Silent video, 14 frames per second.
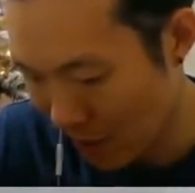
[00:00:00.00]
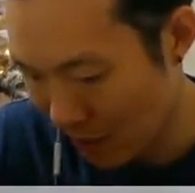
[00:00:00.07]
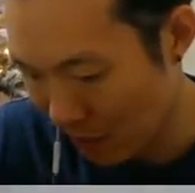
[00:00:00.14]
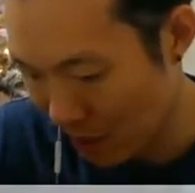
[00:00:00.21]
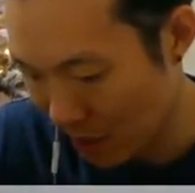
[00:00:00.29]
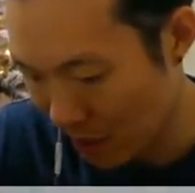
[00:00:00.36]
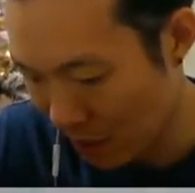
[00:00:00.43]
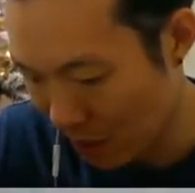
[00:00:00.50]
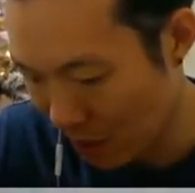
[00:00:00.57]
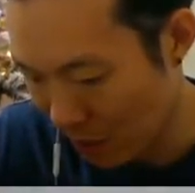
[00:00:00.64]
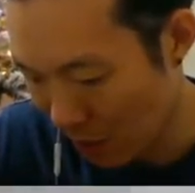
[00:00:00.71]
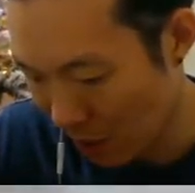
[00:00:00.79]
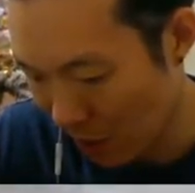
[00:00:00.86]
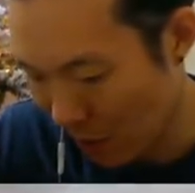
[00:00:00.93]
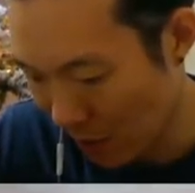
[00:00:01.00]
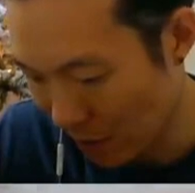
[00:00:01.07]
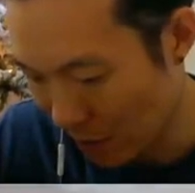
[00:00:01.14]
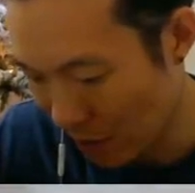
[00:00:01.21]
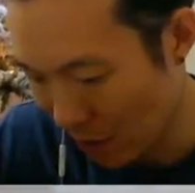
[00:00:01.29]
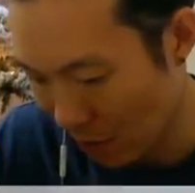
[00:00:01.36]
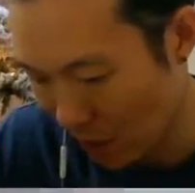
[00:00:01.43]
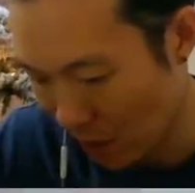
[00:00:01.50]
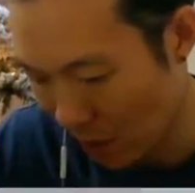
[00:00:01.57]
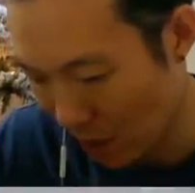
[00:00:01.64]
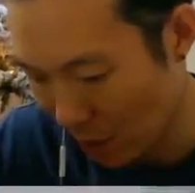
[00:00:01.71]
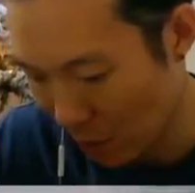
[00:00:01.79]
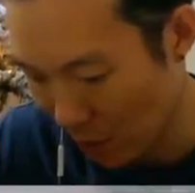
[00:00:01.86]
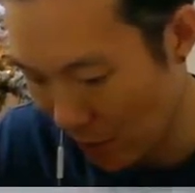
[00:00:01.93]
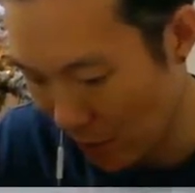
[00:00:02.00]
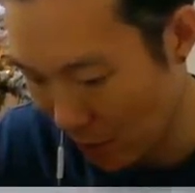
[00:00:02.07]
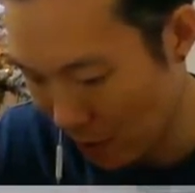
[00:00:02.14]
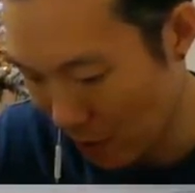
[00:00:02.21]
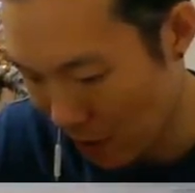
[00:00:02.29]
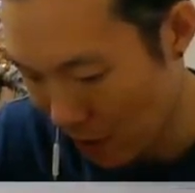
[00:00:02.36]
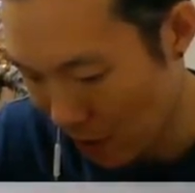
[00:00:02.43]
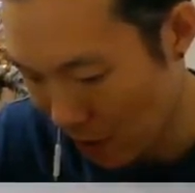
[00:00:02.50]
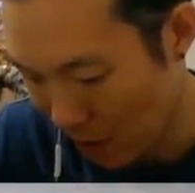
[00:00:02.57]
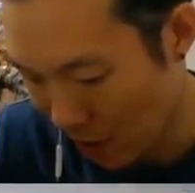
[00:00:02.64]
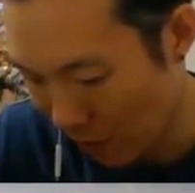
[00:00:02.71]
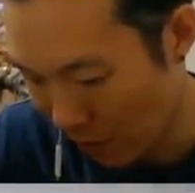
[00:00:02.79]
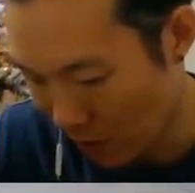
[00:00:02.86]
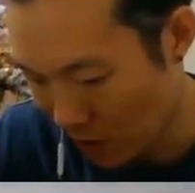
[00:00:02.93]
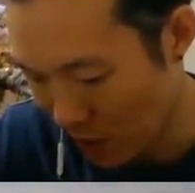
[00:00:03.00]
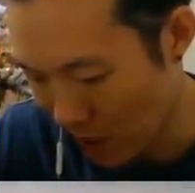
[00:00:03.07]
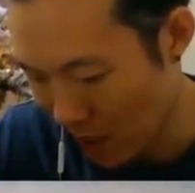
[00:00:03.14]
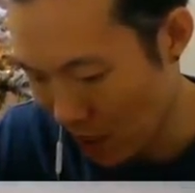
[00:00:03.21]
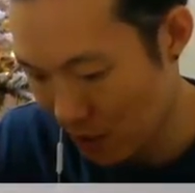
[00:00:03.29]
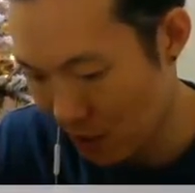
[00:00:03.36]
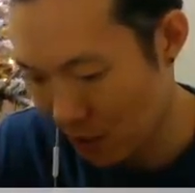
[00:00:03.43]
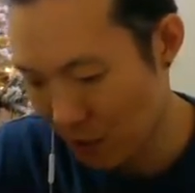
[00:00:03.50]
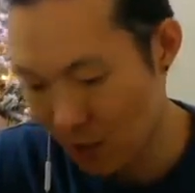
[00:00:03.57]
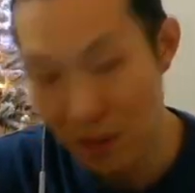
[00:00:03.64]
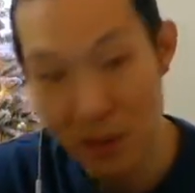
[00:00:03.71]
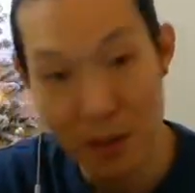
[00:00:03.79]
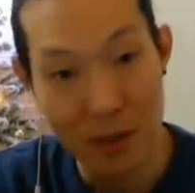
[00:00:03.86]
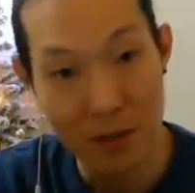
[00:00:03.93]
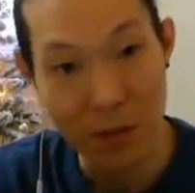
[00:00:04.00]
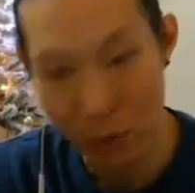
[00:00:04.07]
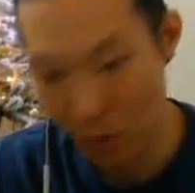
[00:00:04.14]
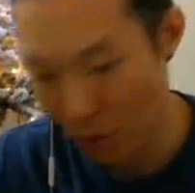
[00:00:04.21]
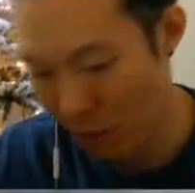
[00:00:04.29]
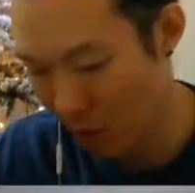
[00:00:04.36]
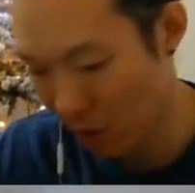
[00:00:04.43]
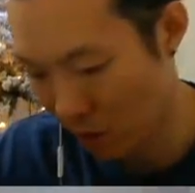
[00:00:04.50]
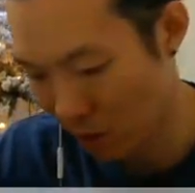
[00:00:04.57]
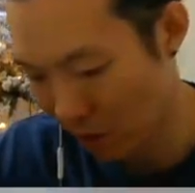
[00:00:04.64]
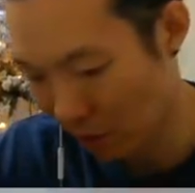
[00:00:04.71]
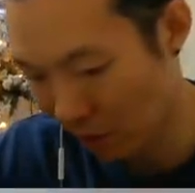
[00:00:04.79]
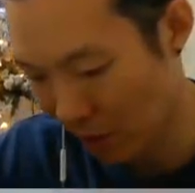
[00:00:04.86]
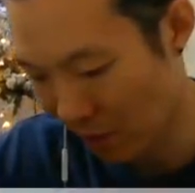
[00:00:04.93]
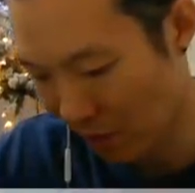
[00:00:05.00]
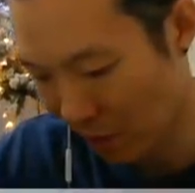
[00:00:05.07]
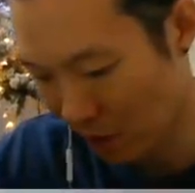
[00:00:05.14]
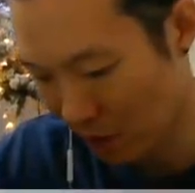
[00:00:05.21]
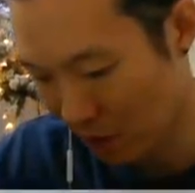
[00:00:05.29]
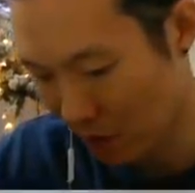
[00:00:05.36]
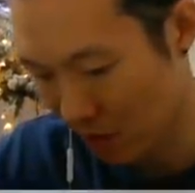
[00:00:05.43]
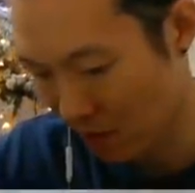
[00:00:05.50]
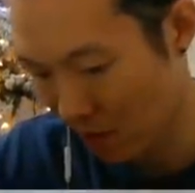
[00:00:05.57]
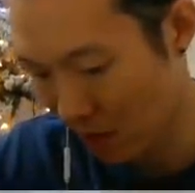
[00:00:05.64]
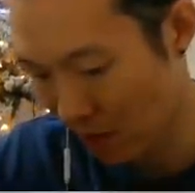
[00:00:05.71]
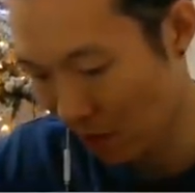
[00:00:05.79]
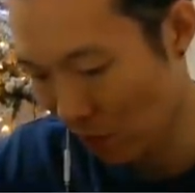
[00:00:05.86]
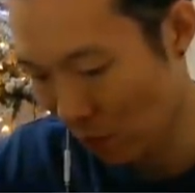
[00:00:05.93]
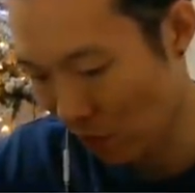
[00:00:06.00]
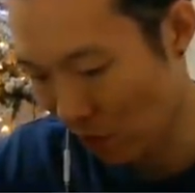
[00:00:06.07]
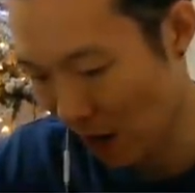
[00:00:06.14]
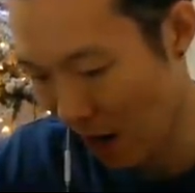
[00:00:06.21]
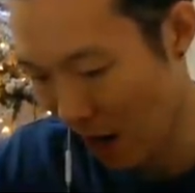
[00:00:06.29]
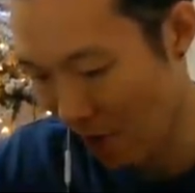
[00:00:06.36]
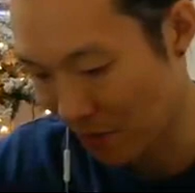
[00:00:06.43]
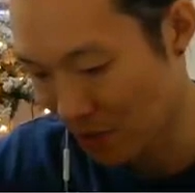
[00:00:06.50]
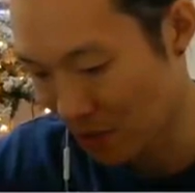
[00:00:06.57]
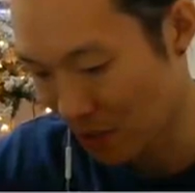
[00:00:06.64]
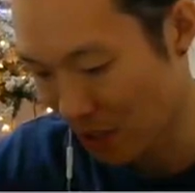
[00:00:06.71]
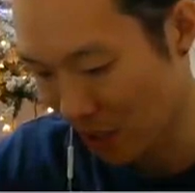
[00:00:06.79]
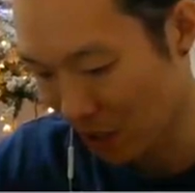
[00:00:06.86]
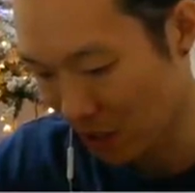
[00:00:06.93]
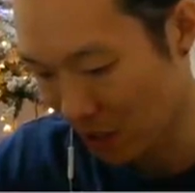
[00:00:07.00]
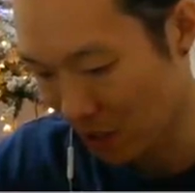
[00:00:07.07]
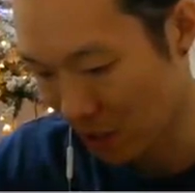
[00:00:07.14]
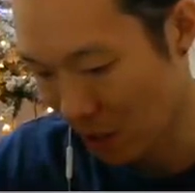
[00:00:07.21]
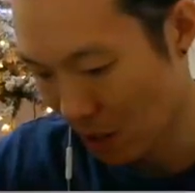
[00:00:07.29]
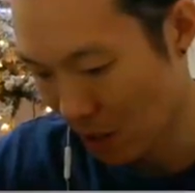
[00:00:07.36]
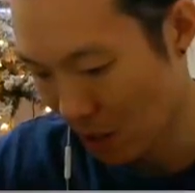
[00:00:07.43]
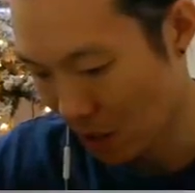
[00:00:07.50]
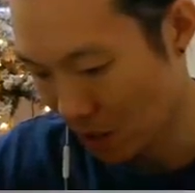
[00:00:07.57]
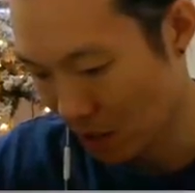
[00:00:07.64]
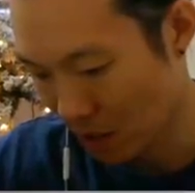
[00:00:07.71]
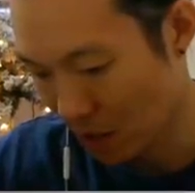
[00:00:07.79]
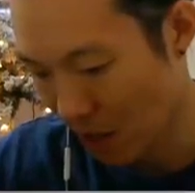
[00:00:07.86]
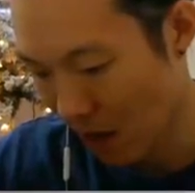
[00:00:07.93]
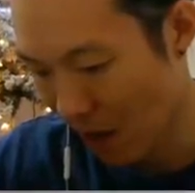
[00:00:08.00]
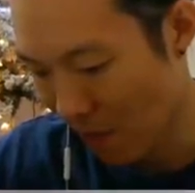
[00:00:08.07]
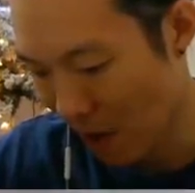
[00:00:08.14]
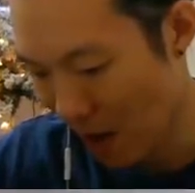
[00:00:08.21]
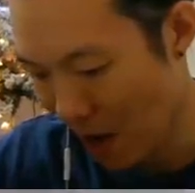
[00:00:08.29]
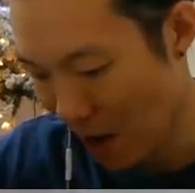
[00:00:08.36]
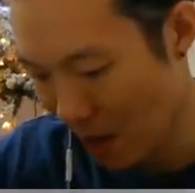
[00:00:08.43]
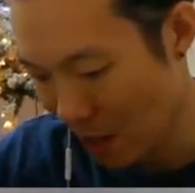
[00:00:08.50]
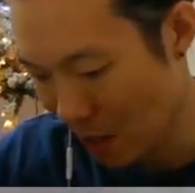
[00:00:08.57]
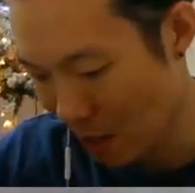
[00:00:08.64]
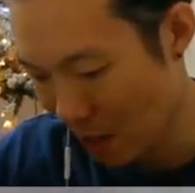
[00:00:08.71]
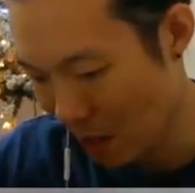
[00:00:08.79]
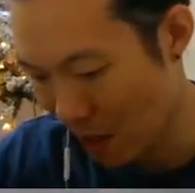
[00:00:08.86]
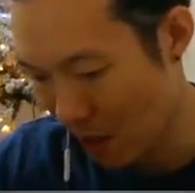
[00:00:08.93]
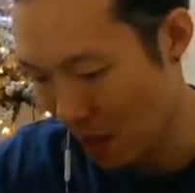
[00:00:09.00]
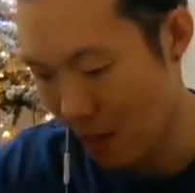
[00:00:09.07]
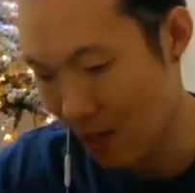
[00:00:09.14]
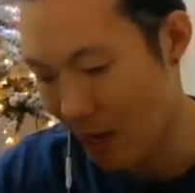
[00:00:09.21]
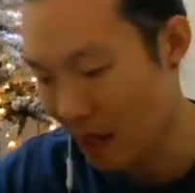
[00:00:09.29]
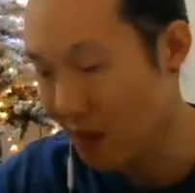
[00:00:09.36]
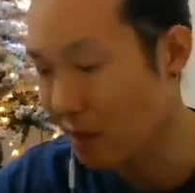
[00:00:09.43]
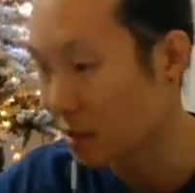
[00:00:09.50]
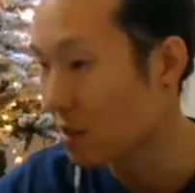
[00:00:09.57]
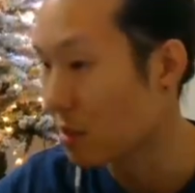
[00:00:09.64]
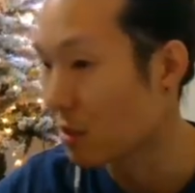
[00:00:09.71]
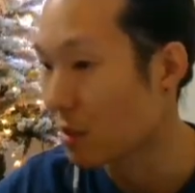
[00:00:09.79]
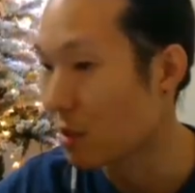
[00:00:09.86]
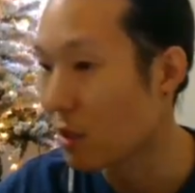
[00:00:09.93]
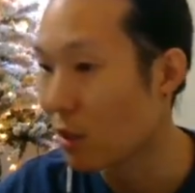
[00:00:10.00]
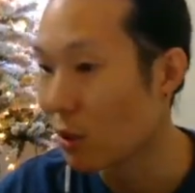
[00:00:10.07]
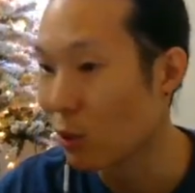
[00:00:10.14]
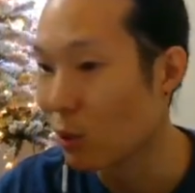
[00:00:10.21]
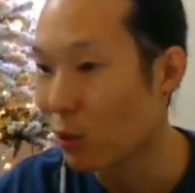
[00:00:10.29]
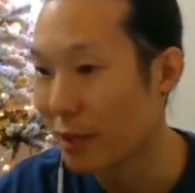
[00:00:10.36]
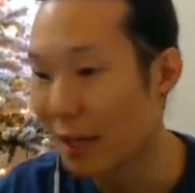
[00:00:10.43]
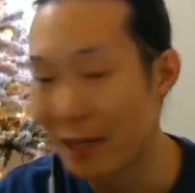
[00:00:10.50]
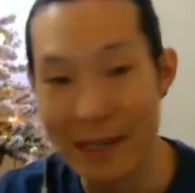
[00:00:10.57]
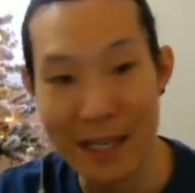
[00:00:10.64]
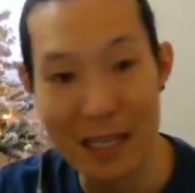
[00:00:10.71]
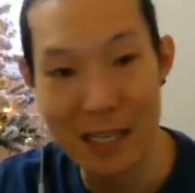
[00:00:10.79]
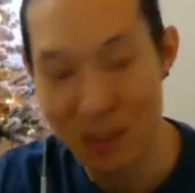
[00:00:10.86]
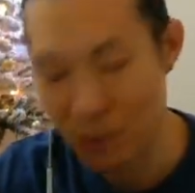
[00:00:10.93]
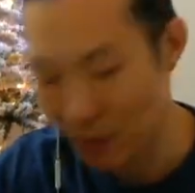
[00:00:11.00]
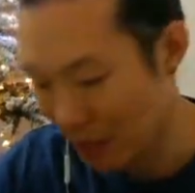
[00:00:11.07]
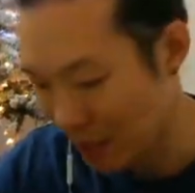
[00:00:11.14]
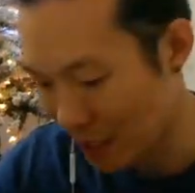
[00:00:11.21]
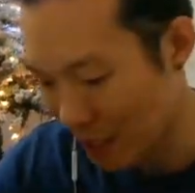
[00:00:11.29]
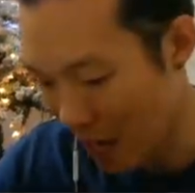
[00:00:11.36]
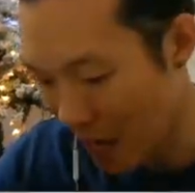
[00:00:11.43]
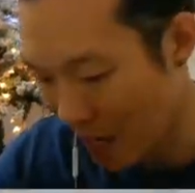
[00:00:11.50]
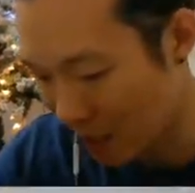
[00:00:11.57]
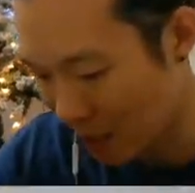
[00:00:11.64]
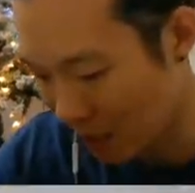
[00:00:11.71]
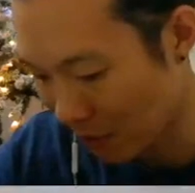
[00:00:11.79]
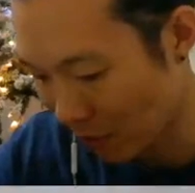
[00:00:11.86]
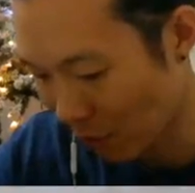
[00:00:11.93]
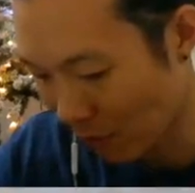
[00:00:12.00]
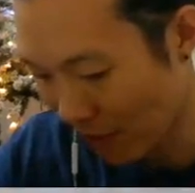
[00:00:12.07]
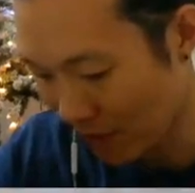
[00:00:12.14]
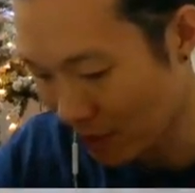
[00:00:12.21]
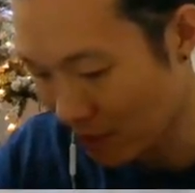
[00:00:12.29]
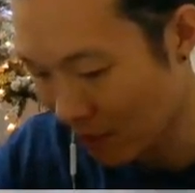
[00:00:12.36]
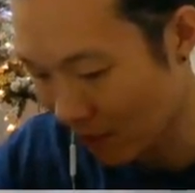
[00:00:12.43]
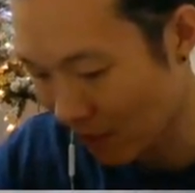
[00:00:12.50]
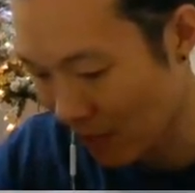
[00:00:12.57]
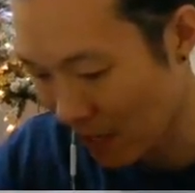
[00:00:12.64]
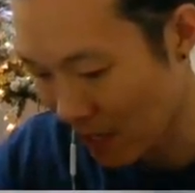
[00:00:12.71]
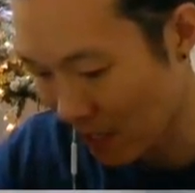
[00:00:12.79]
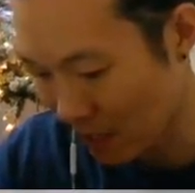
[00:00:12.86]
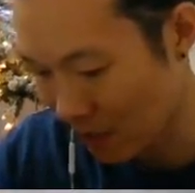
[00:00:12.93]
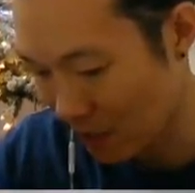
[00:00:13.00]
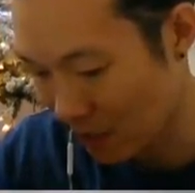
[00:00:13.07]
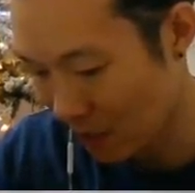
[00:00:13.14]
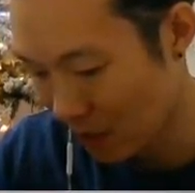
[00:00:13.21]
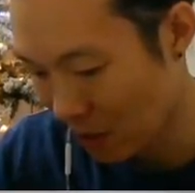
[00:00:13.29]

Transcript: we needed the heart right there. Okay, no win on the first hand. 4, hopefully everyone can see everything. 4, 5, 6, 7. Ace, no, not ace. We needed 8. 4, 5, 6, 7, 8.